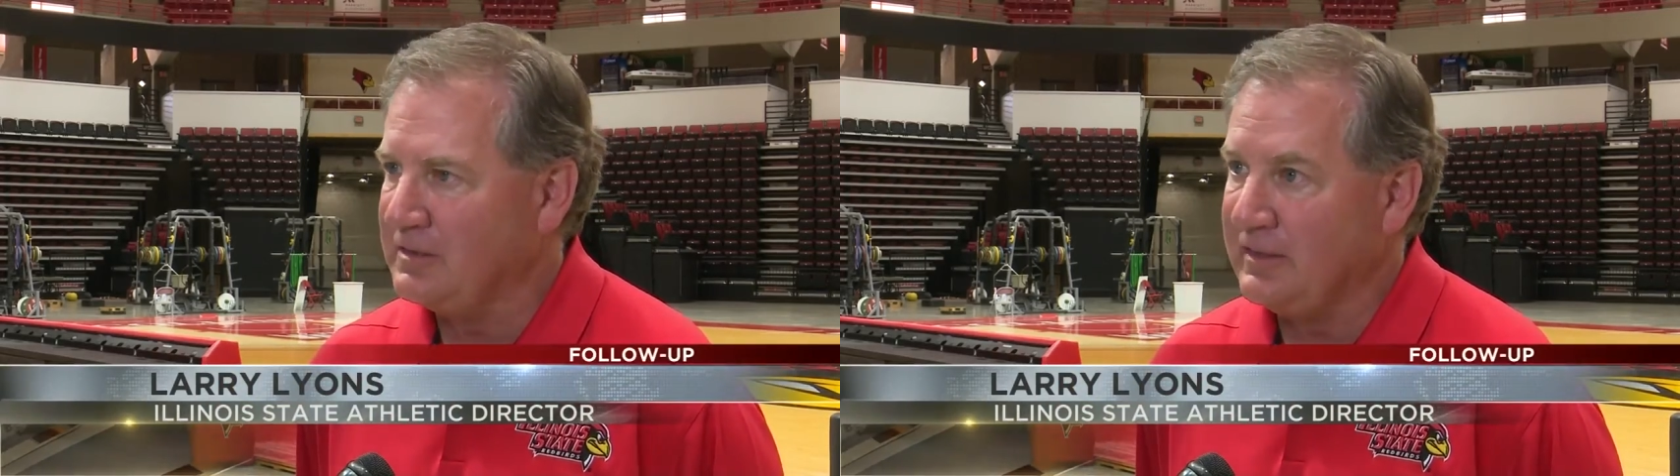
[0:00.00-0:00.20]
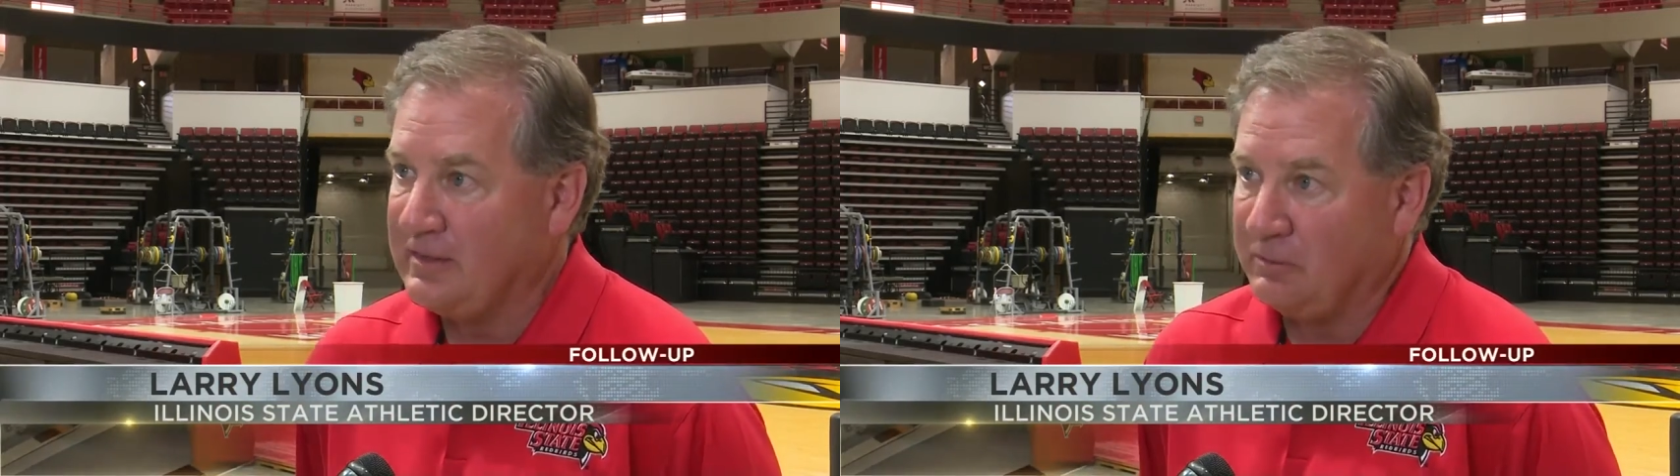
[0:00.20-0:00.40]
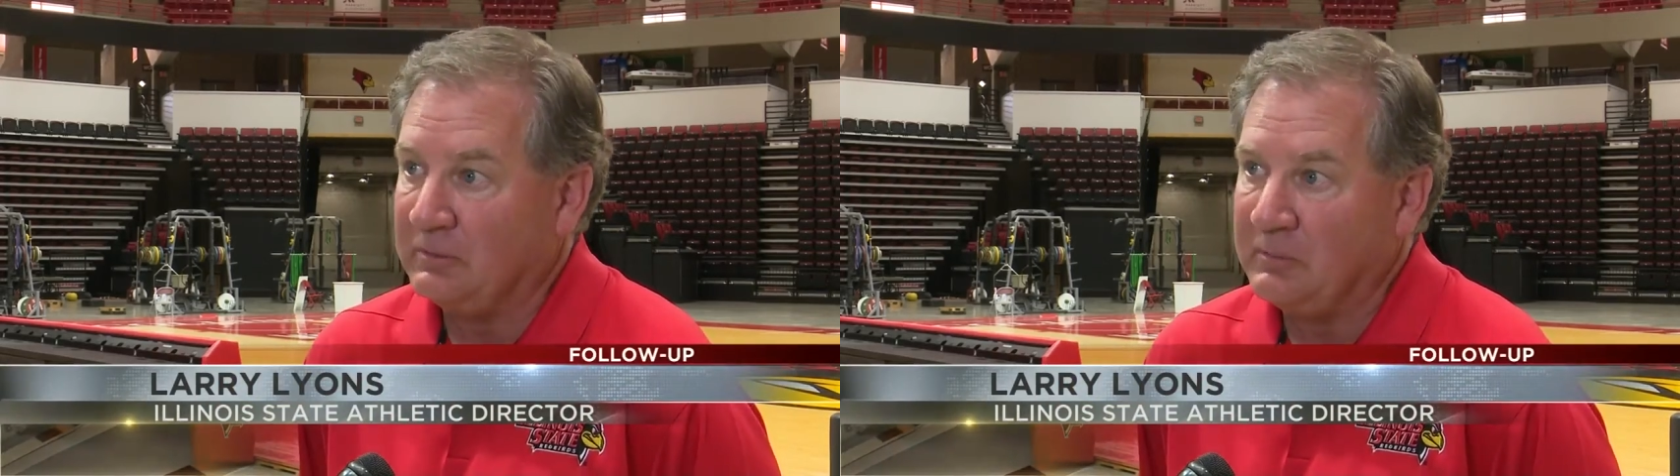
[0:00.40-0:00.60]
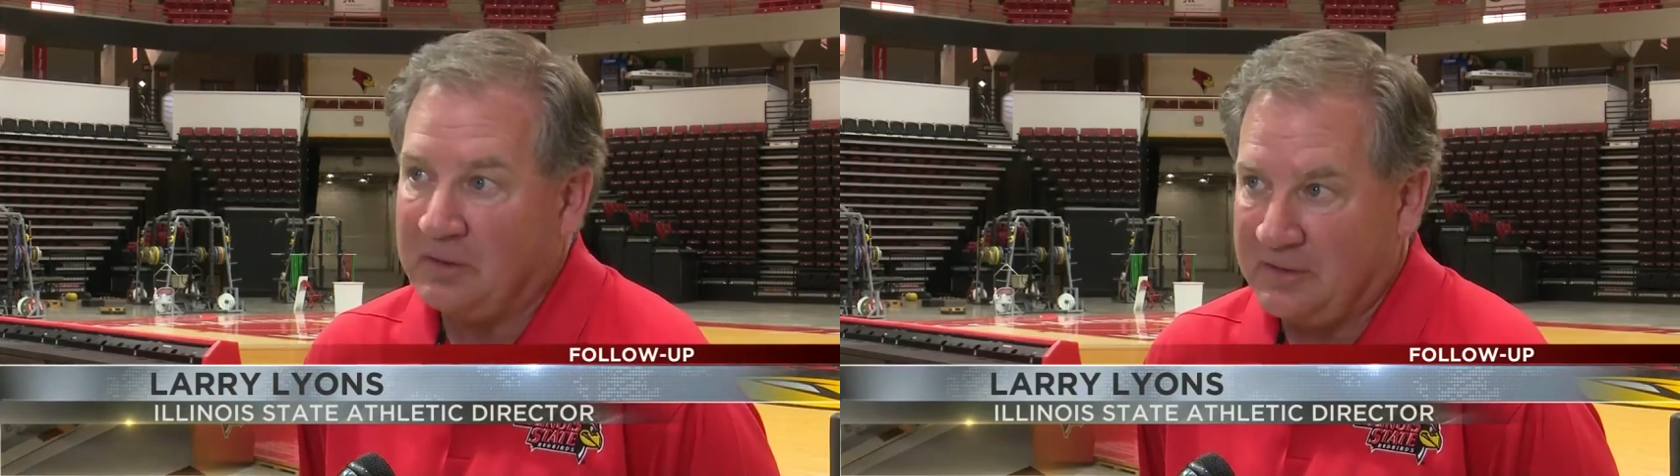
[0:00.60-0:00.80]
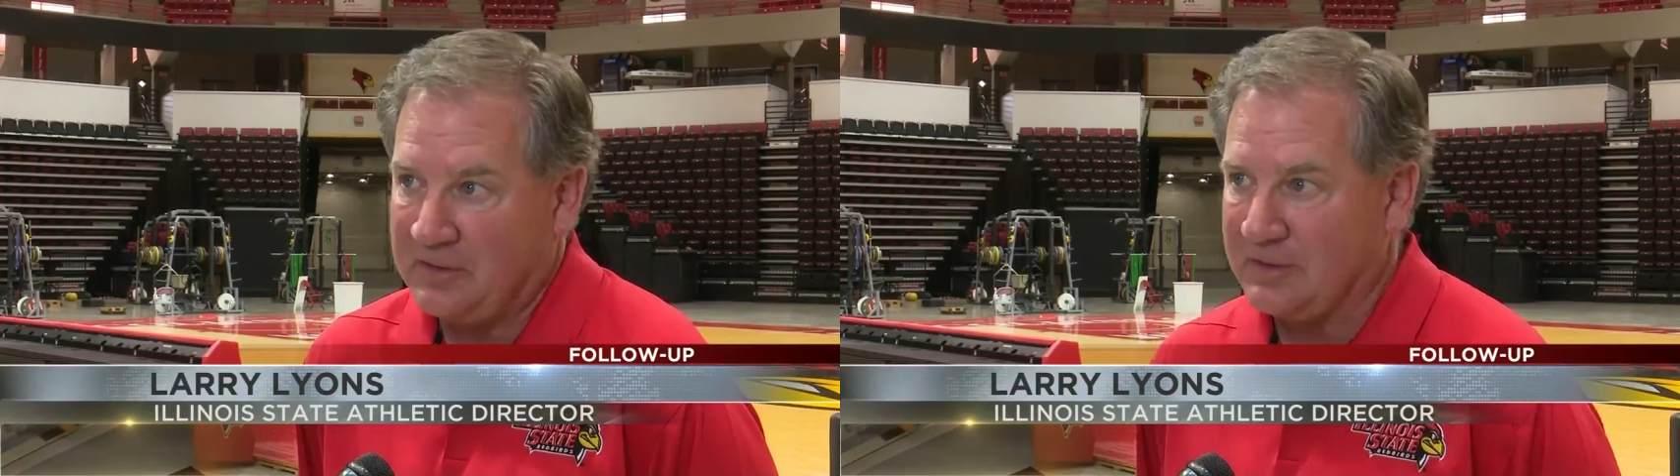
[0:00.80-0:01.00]
and that's really what
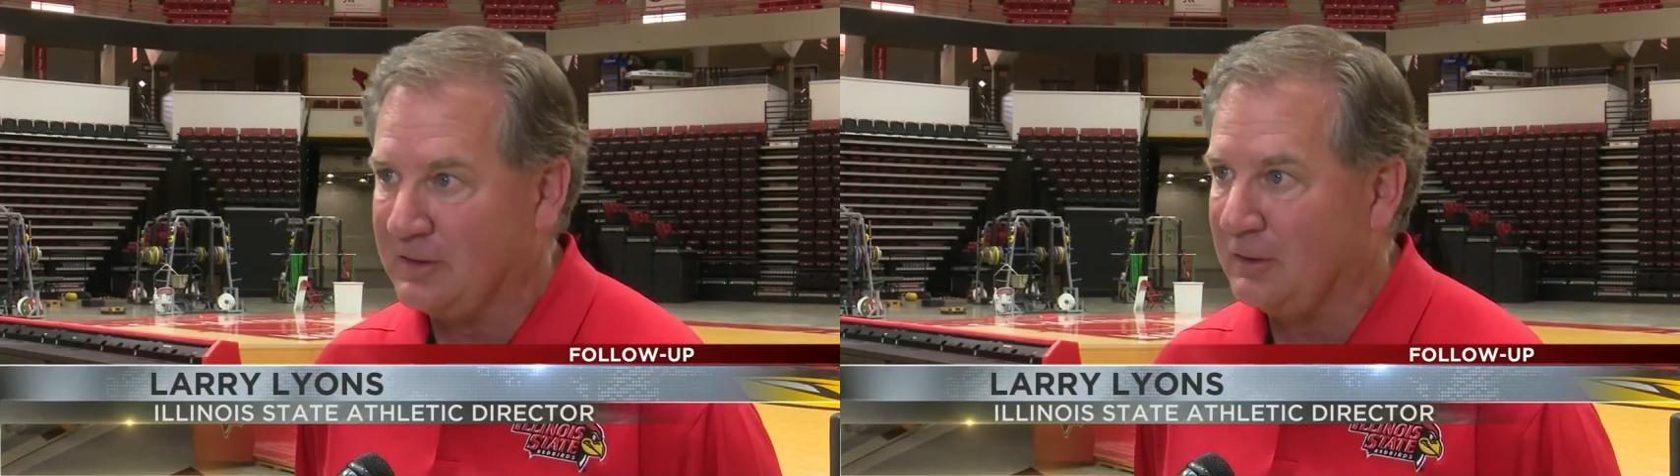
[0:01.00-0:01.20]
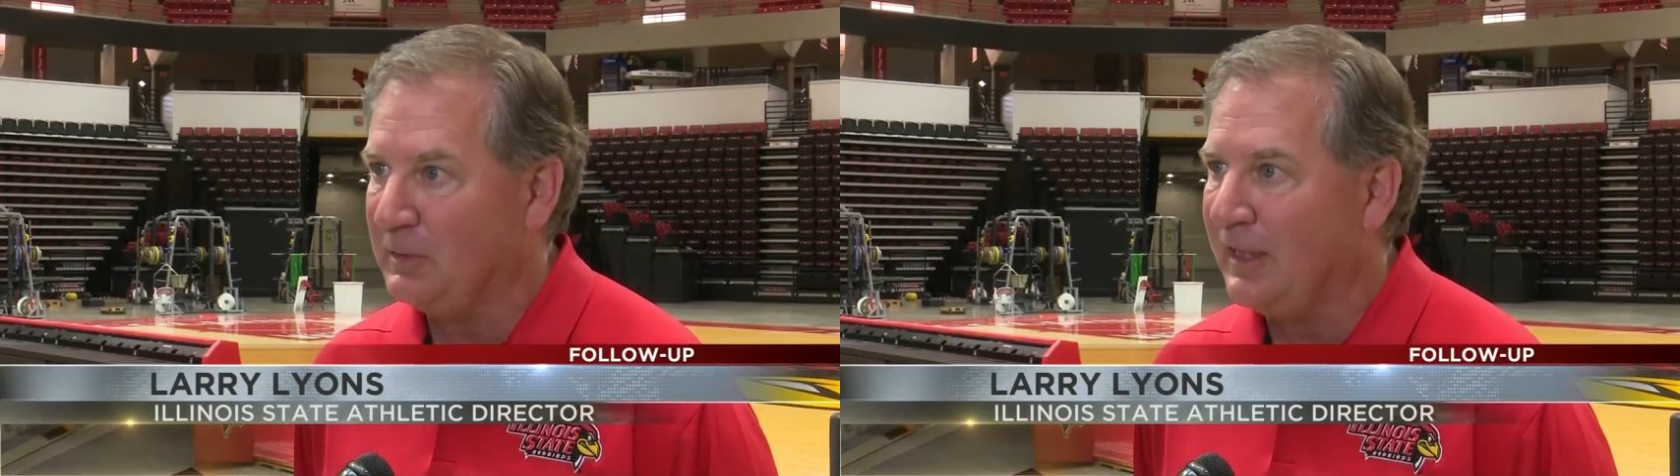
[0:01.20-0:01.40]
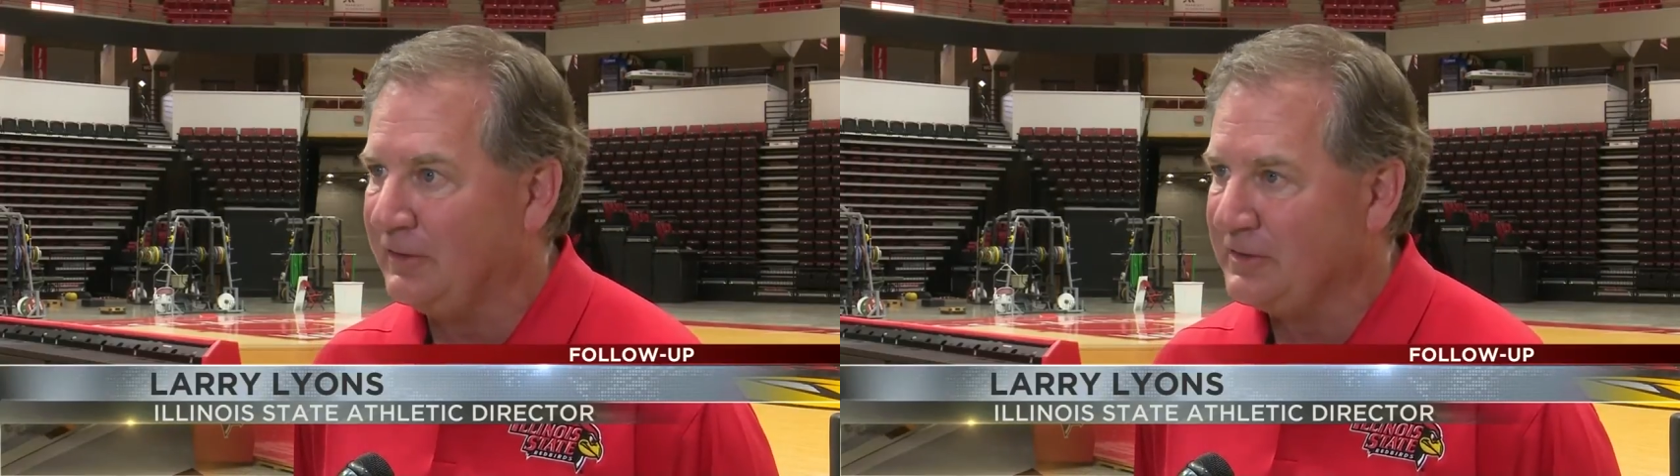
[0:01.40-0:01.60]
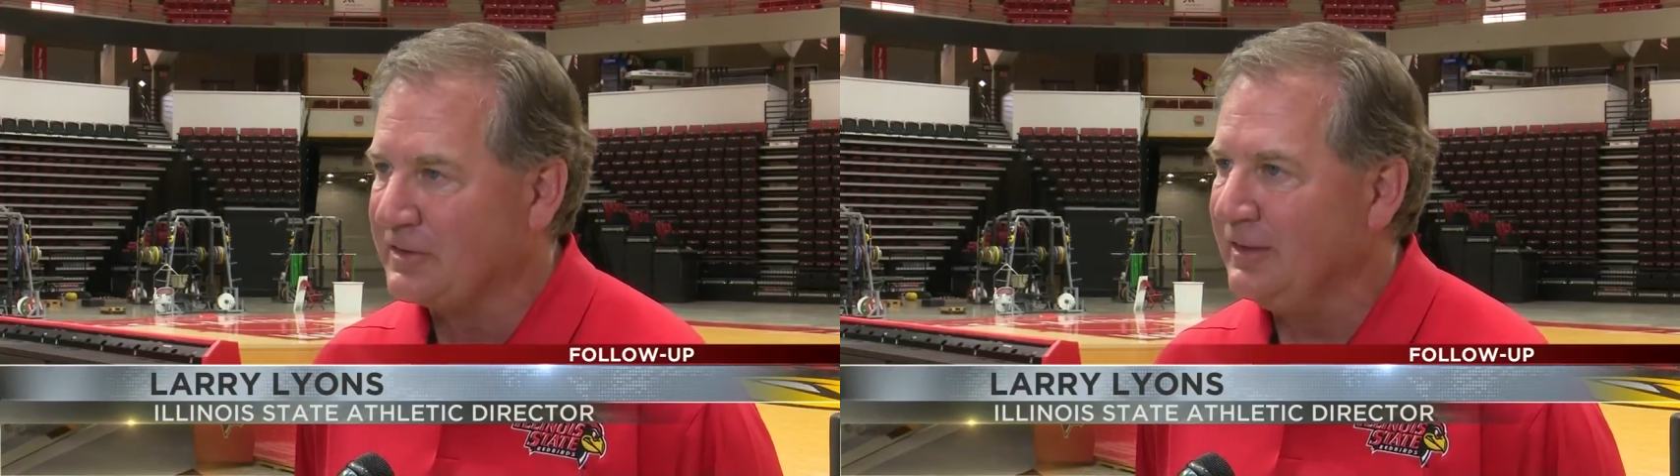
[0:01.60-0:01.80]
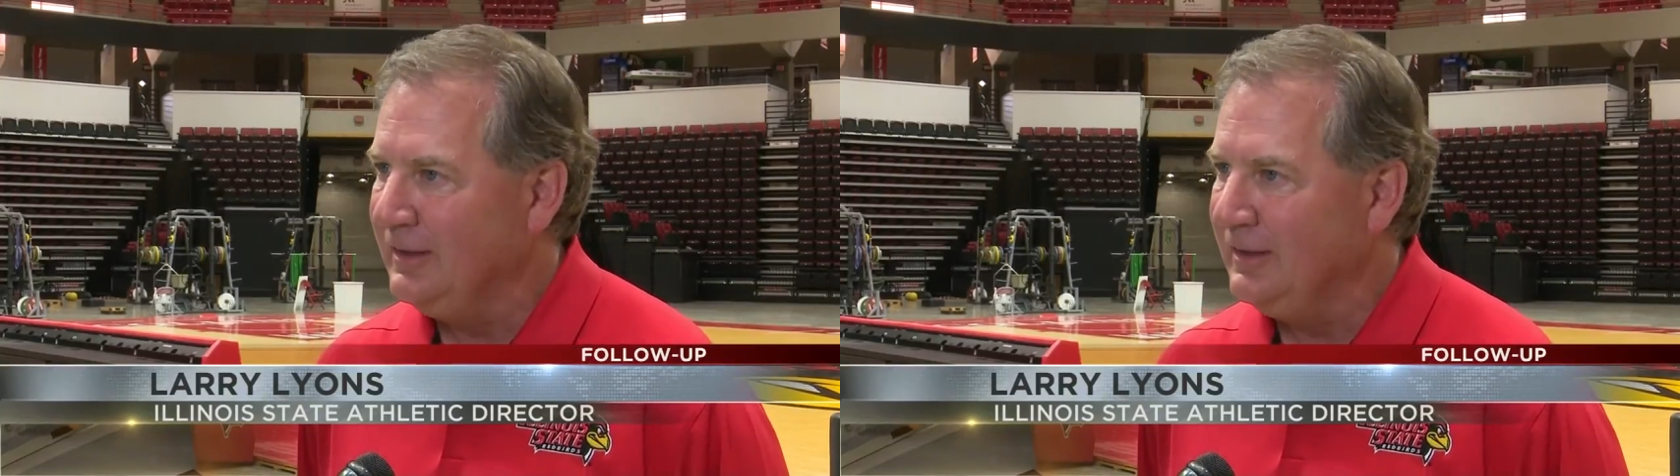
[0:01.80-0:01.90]
this is all about is